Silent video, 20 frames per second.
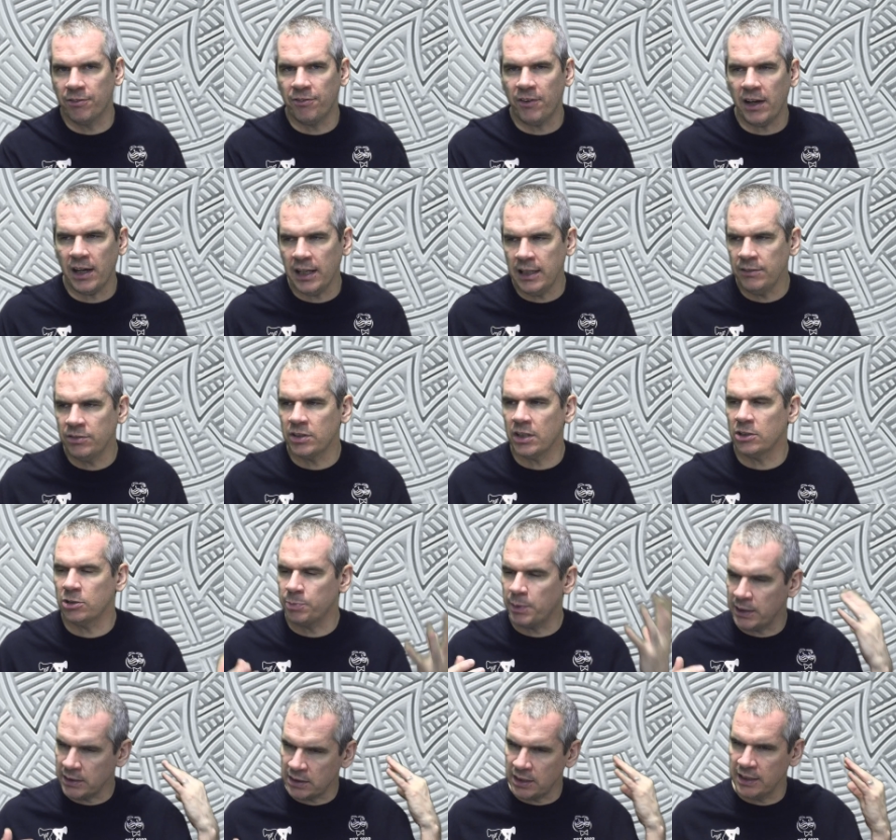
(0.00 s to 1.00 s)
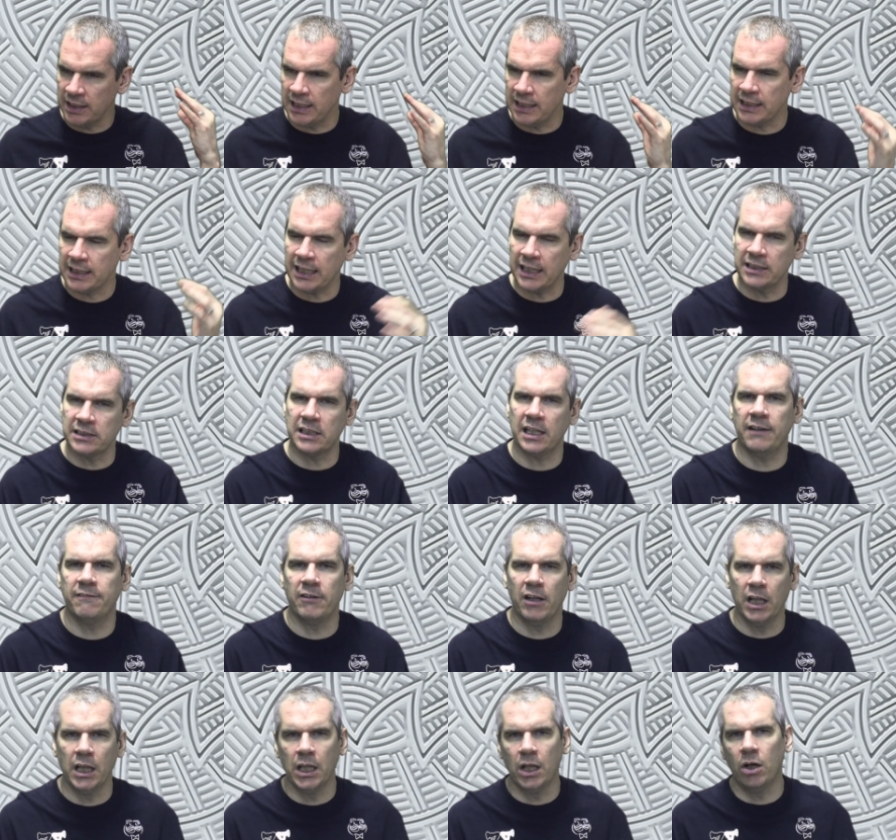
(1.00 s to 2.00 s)
fives, especially the Ikets, have
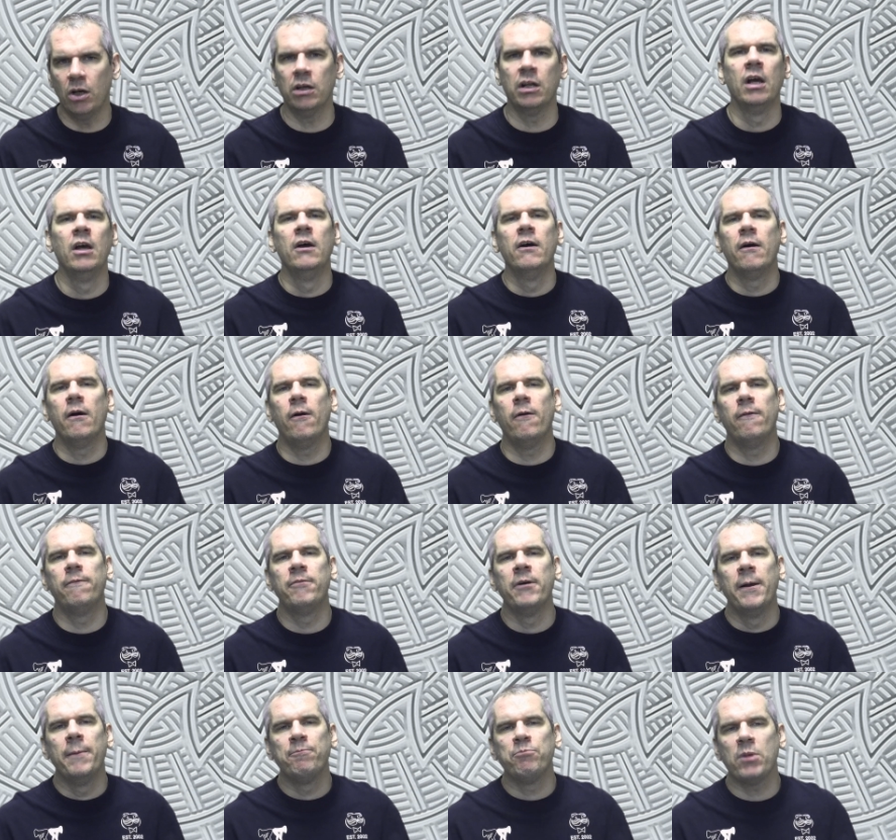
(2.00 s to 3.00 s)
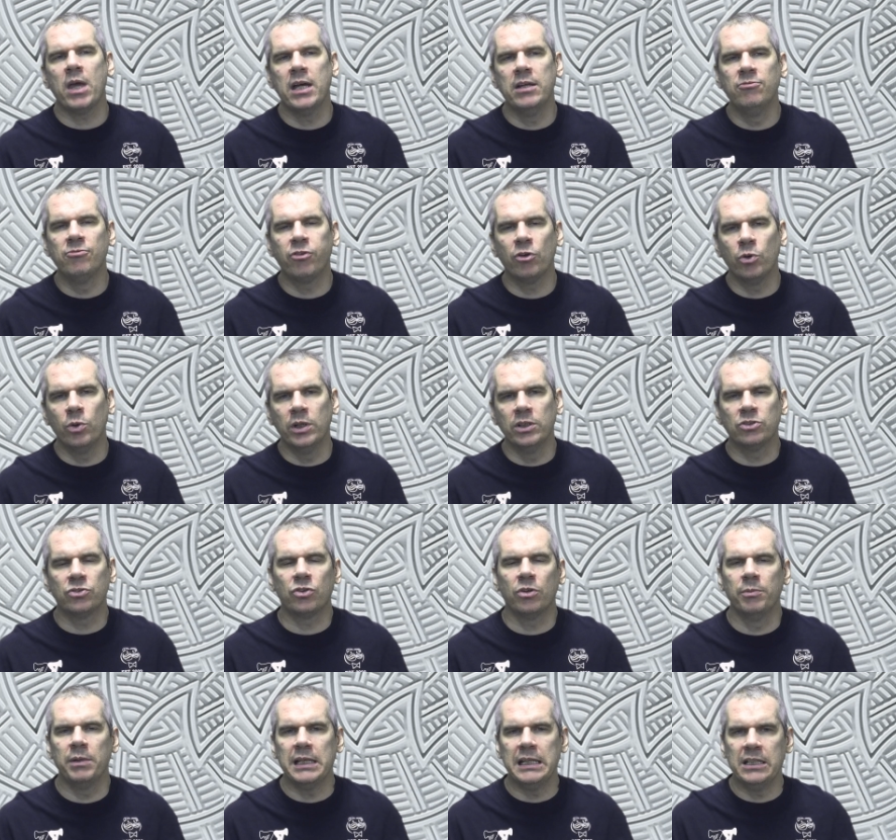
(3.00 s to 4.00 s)
a lot of influence
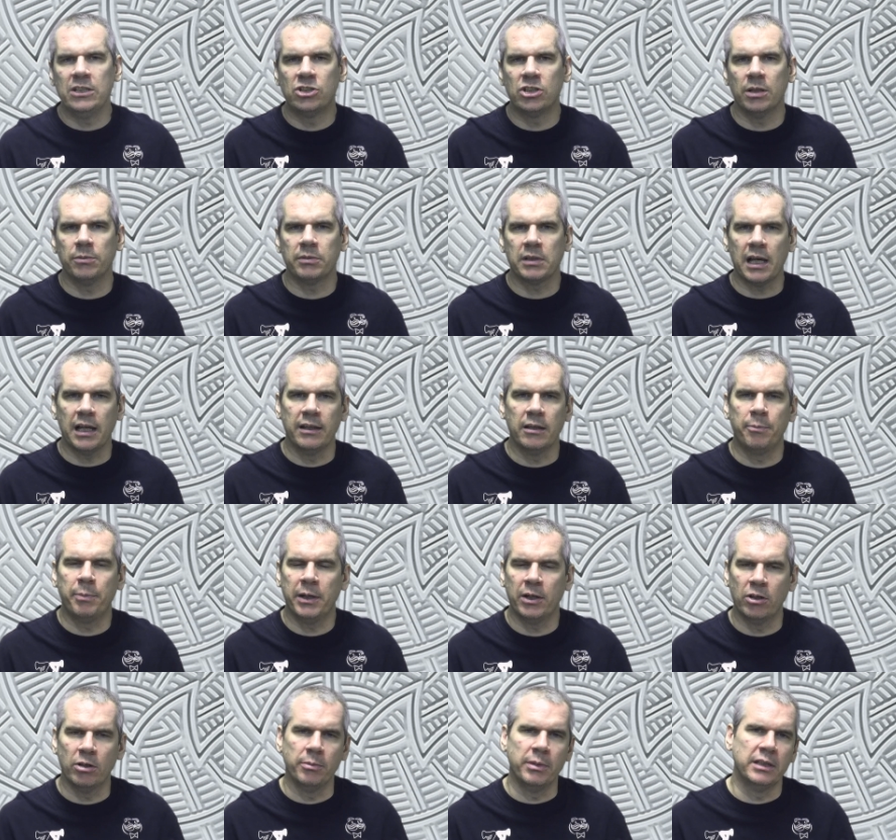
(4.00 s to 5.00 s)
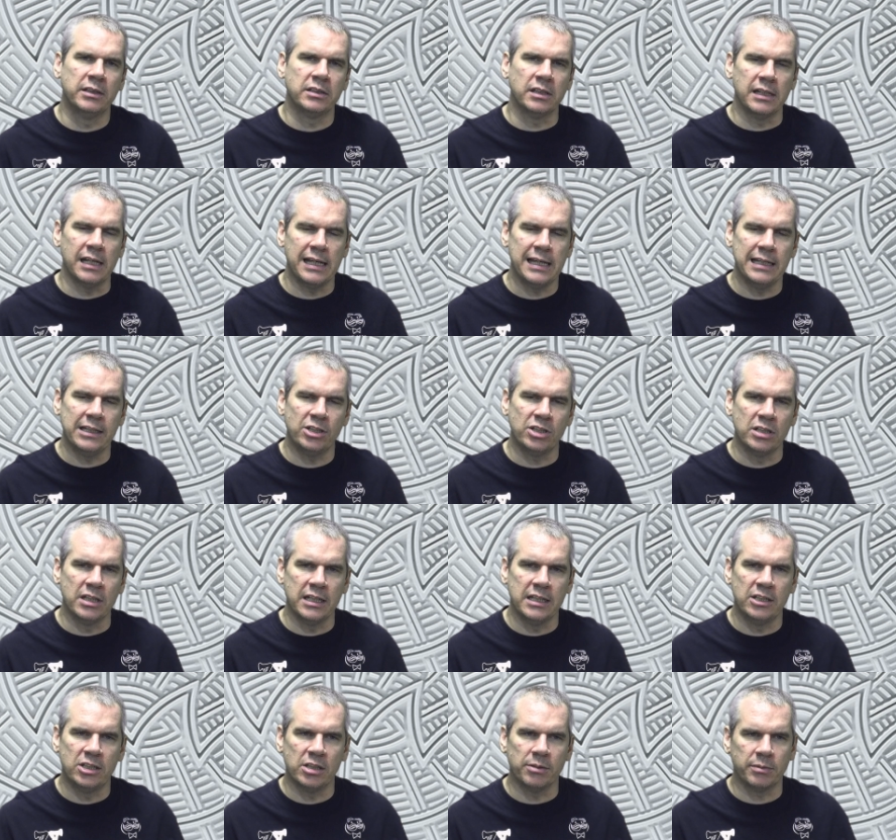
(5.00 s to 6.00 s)
from Egypt and the pyramids and ancient
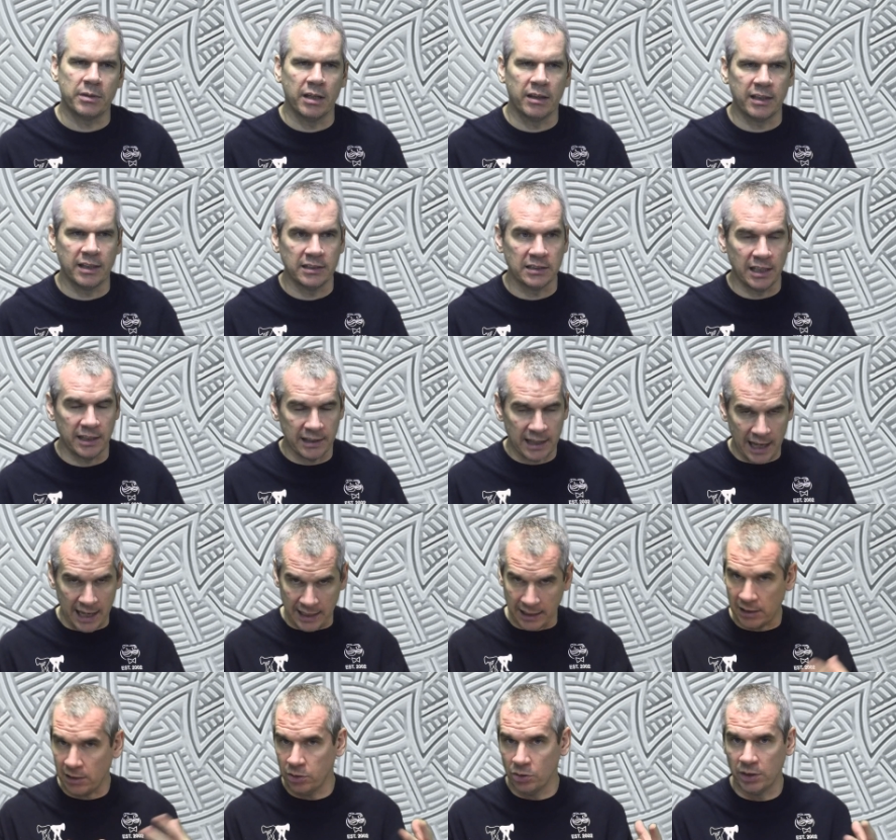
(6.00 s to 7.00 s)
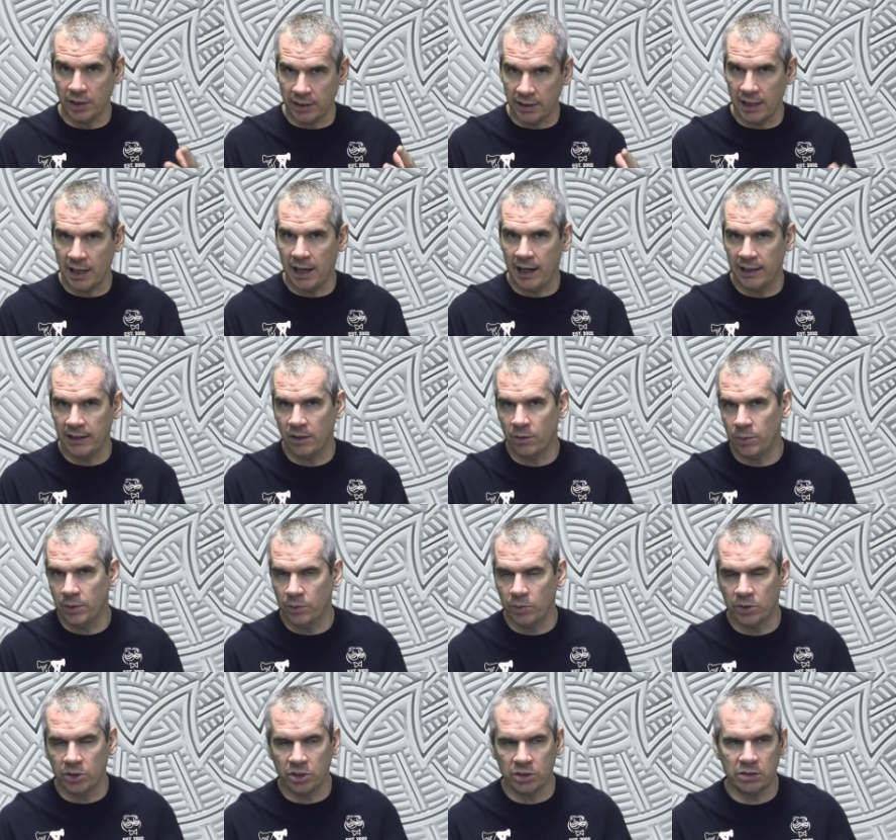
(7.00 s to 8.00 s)
Egypt and things like that, including the eye that we
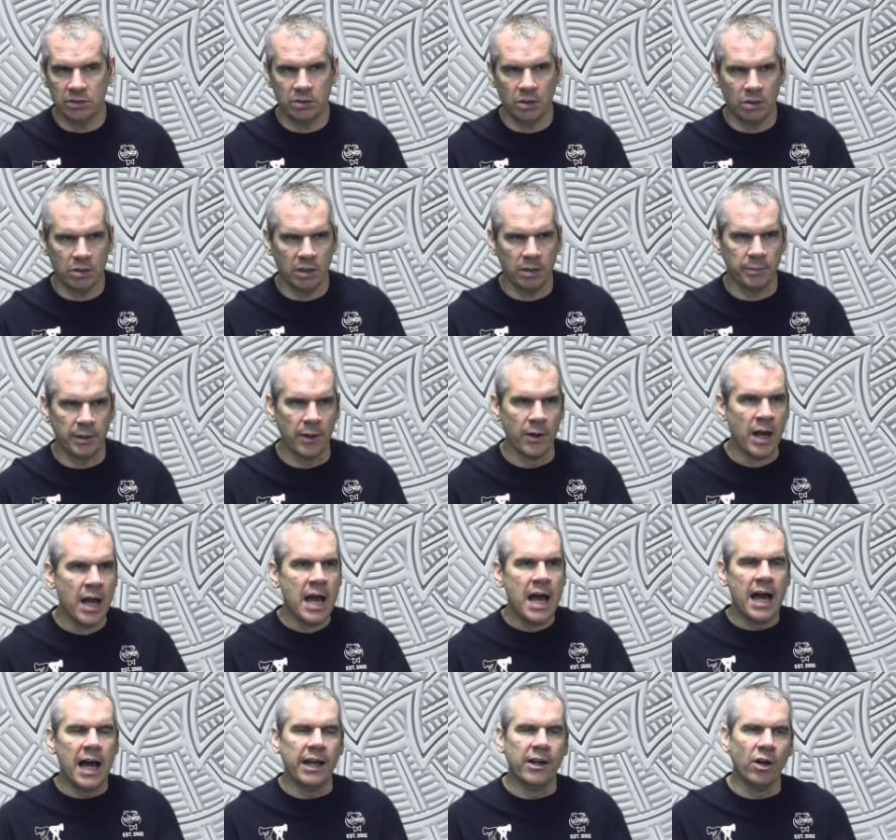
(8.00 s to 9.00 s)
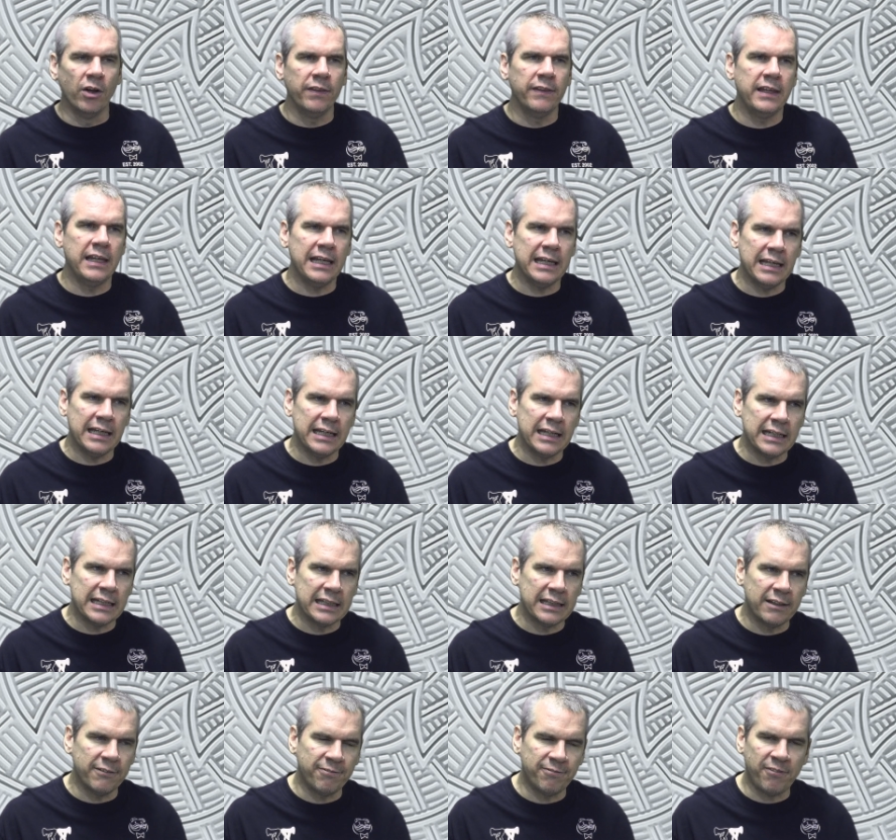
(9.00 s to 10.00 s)
were just talking about. And on the
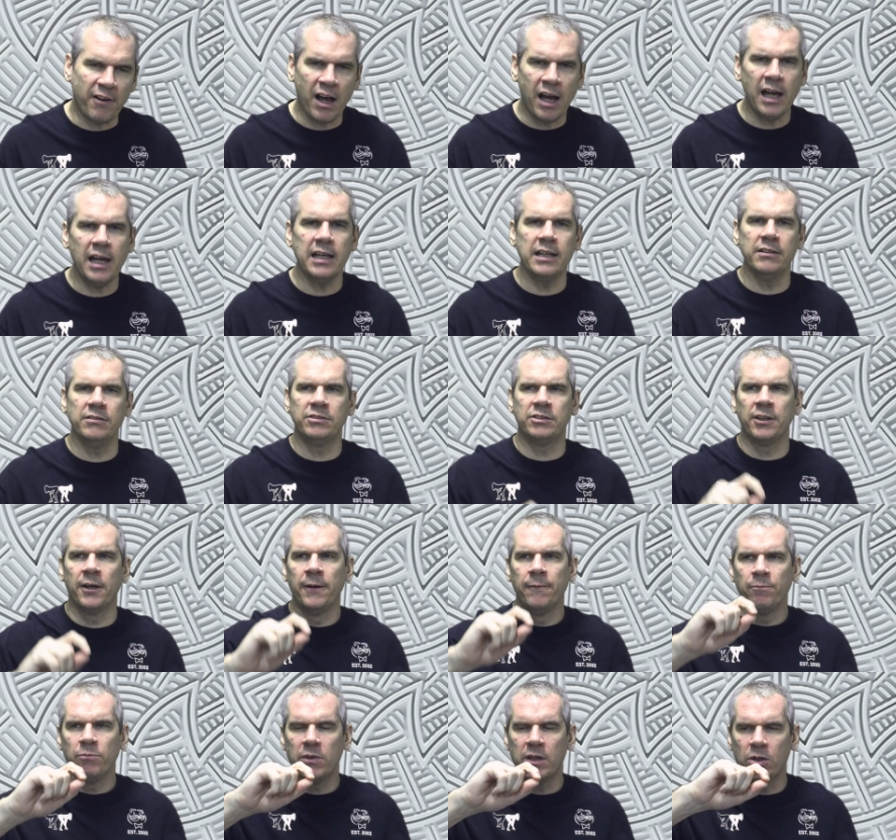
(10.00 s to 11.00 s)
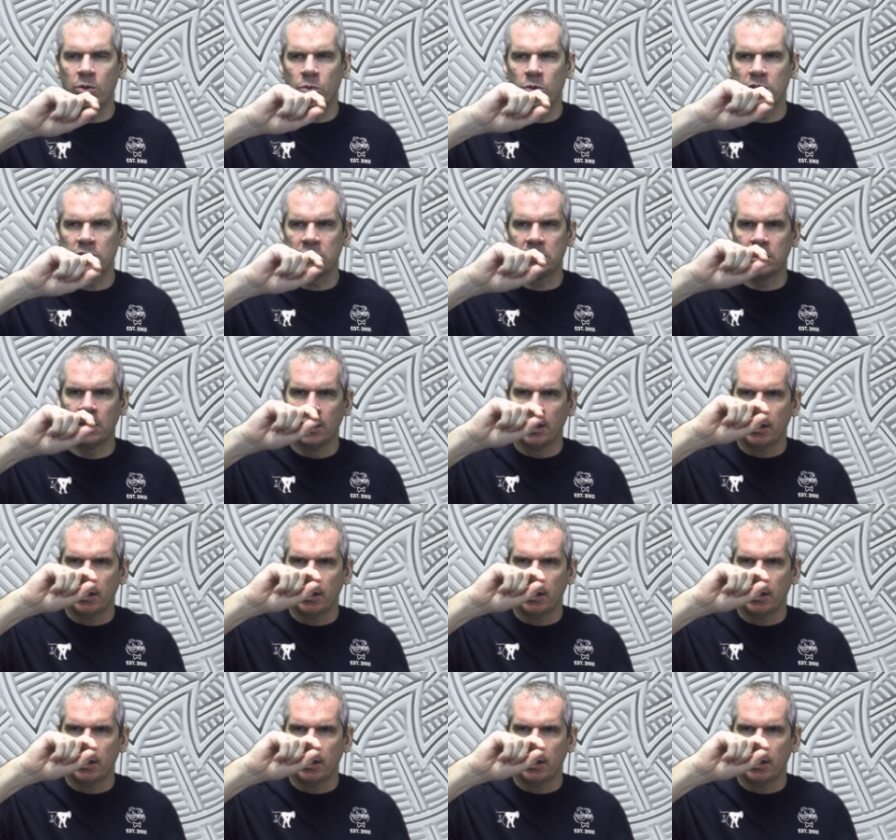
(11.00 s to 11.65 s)
uh, the fives, there was